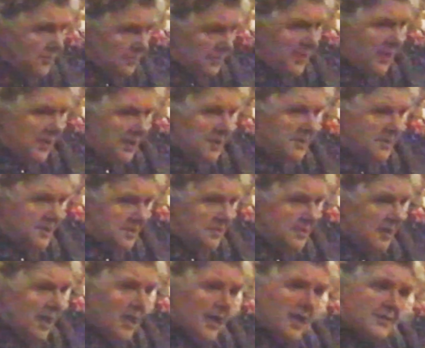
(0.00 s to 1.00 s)
the pain
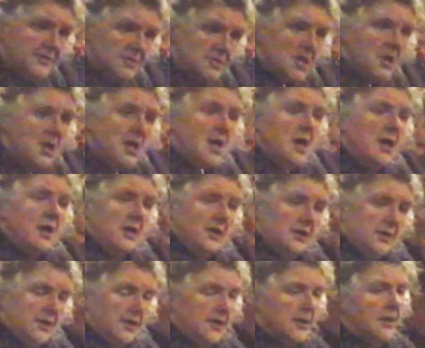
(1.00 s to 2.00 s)
in your hand.
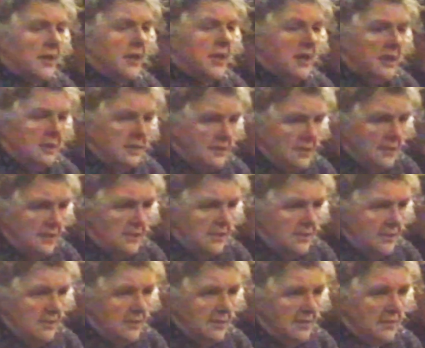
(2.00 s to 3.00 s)
Can
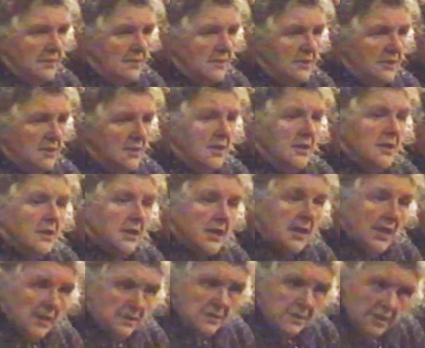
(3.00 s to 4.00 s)
he
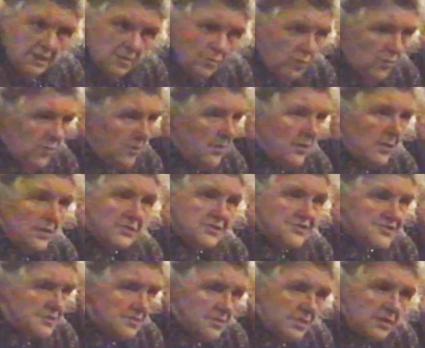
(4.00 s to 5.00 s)

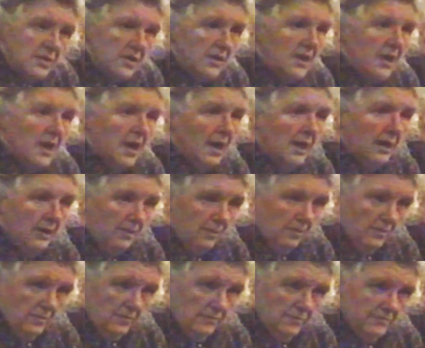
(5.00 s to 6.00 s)
walk at all
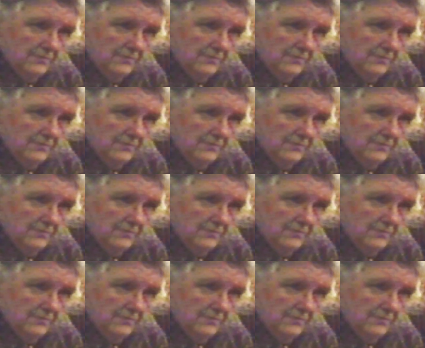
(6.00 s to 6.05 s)
now?